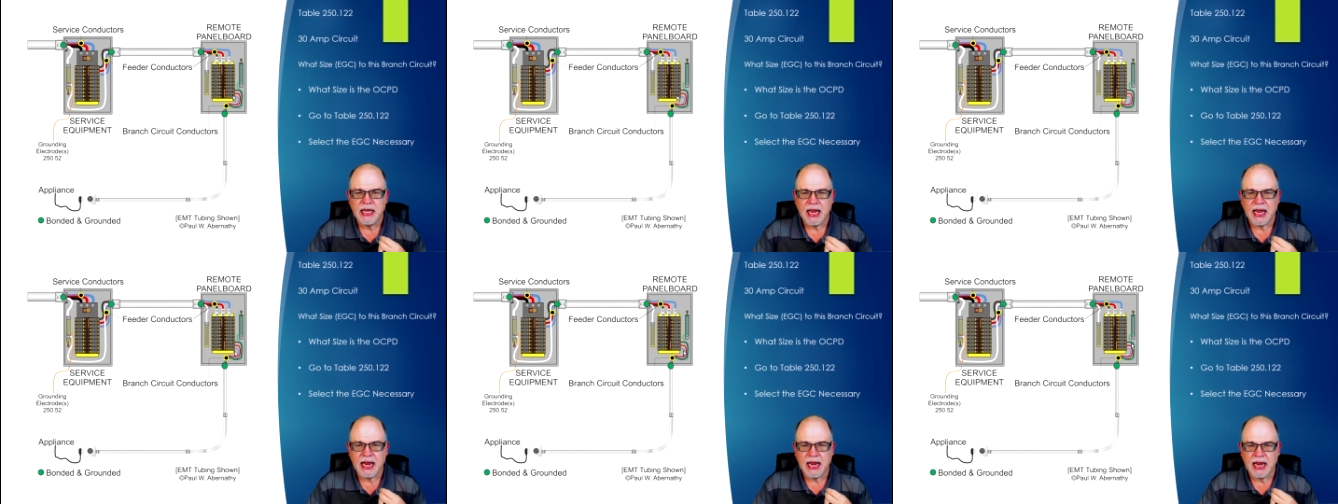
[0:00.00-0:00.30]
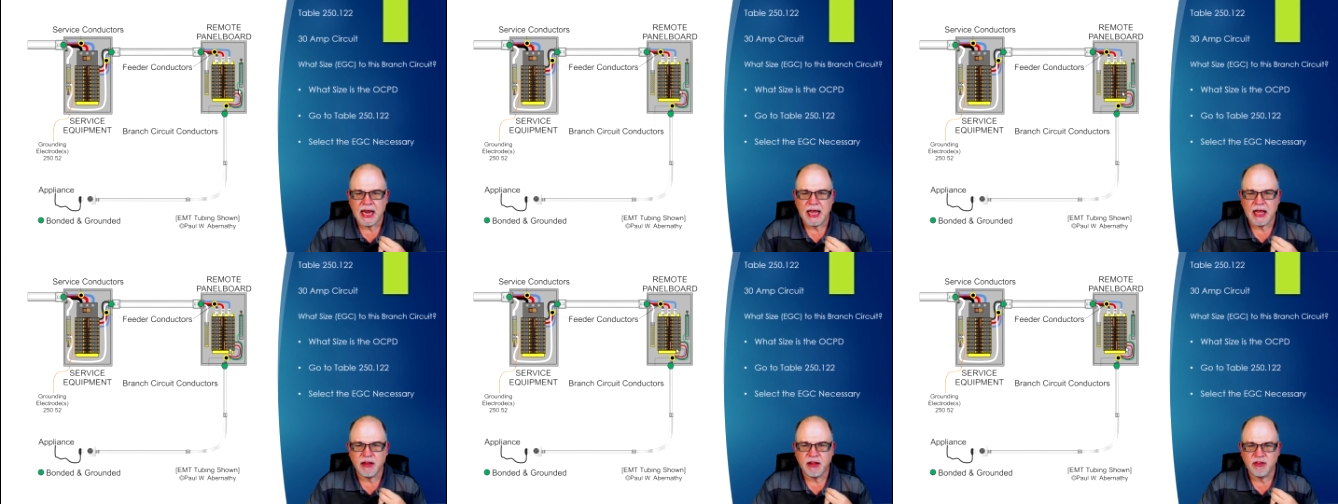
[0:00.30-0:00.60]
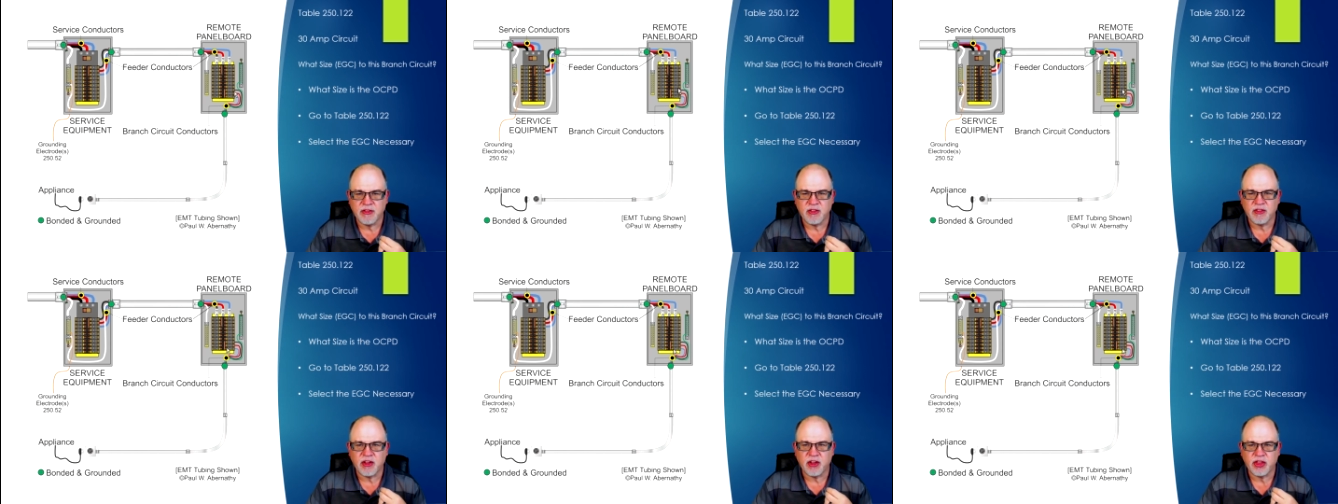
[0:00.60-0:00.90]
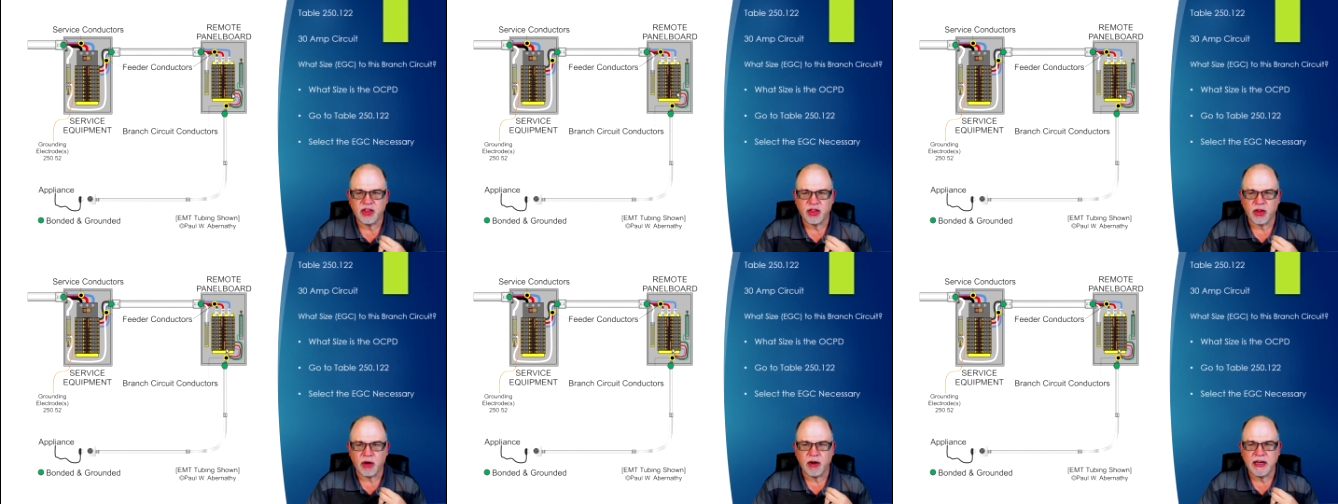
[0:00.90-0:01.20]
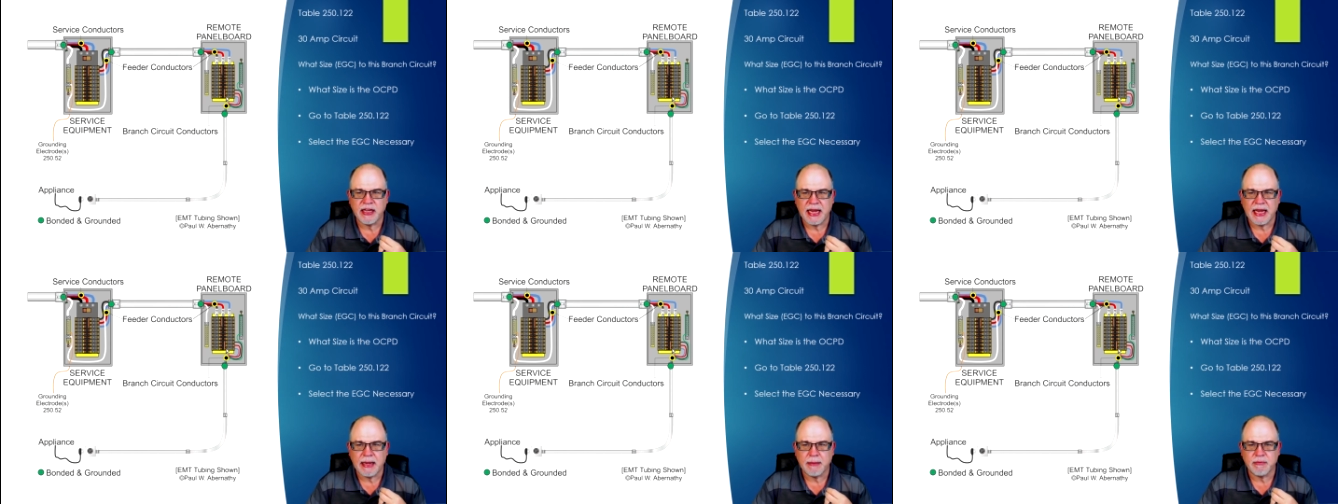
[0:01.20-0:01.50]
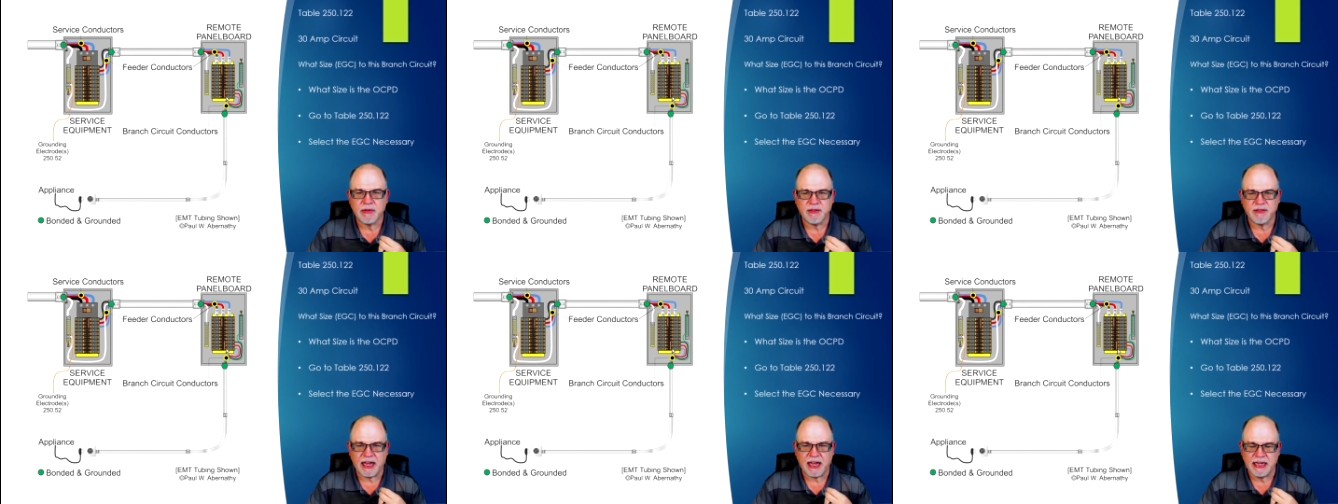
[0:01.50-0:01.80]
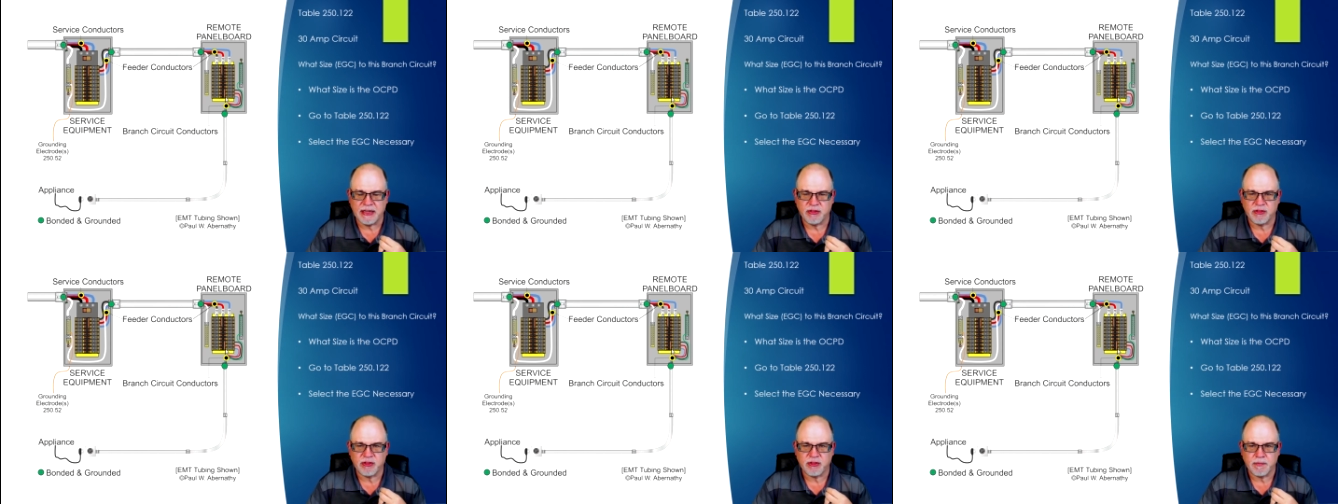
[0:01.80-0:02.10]
and this is a 30 amp
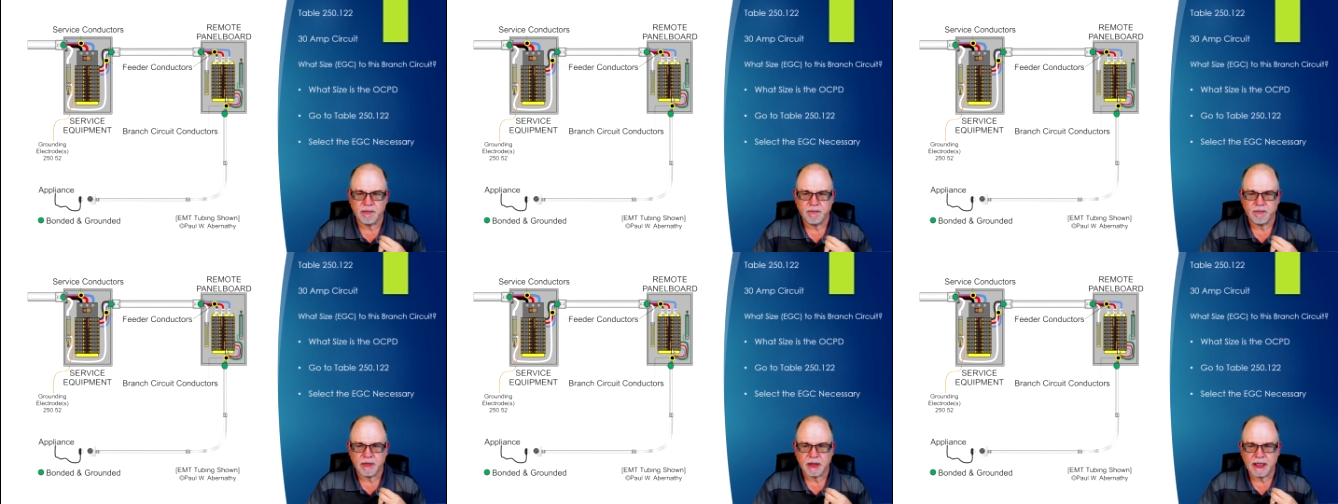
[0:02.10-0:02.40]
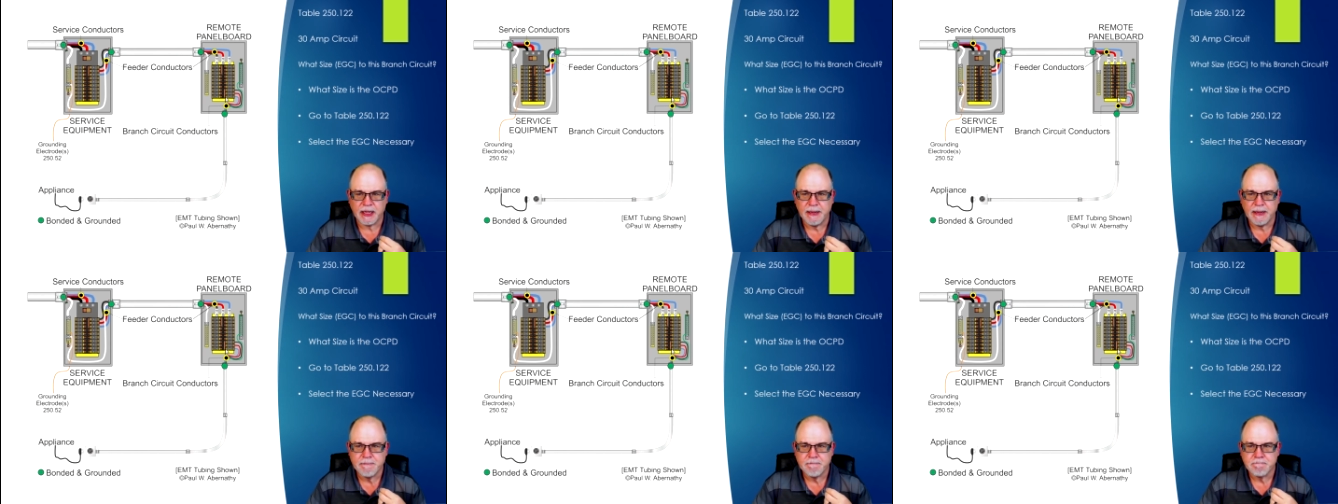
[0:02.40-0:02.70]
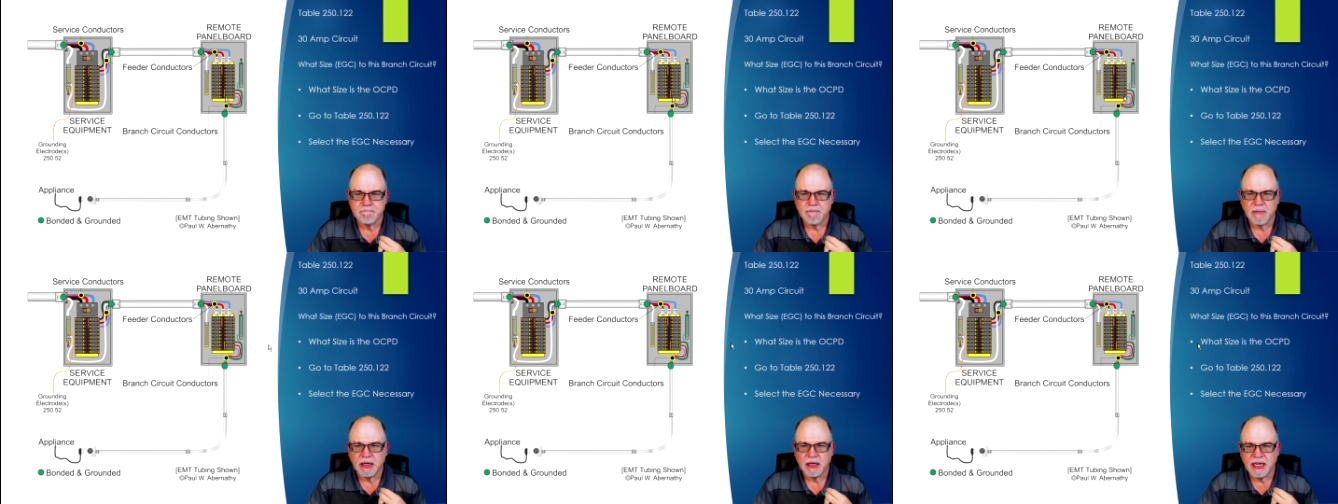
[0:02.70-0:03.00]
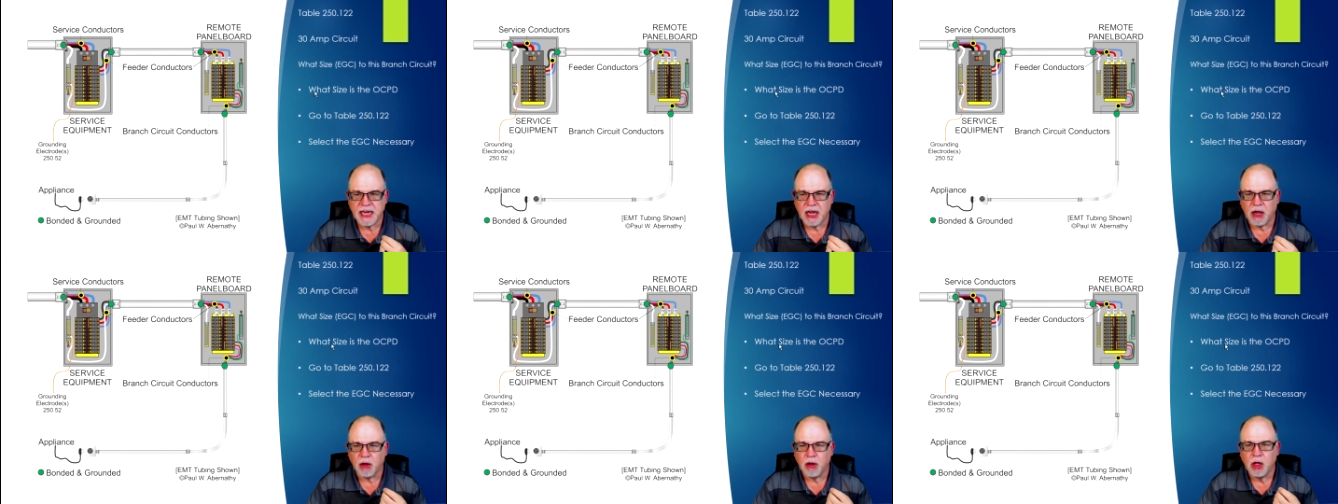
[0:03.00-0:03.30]
device, okay? Now,